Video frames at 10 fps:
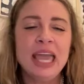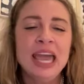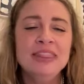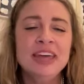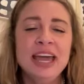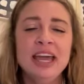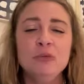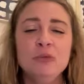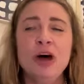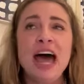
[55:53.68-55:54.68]

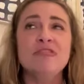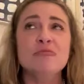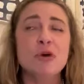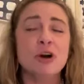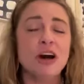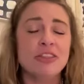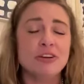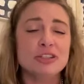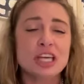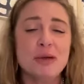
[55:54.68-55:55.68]
then we'll have more
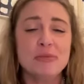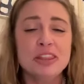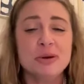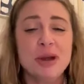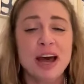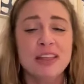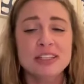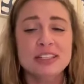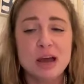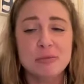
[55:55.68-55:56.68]
authors coming throughout
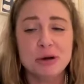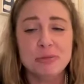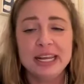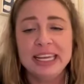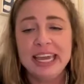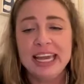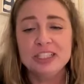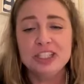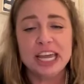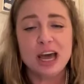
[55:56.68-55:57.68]
the summer. But again,
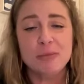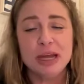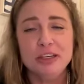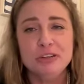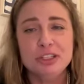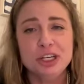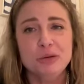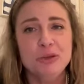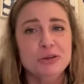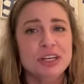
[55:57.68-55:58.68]
check out my
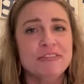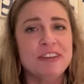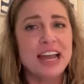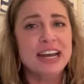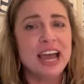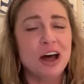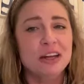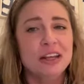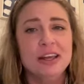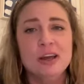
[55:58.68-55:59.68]
YouTube. You can find
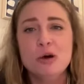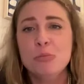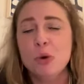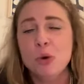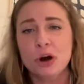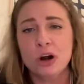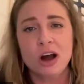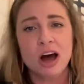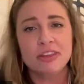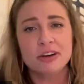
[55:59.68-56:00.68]
out more
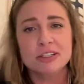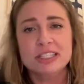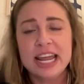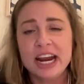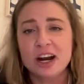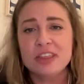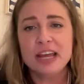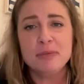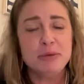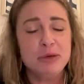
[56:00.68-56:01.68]
authors there
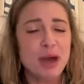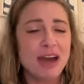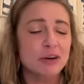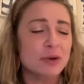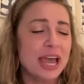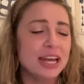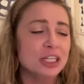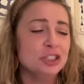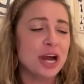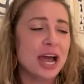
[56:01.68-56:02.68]
that maybe you haven't read
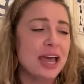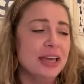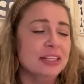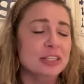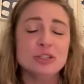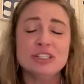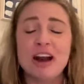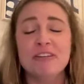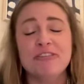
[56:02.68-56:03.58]
and try. This was our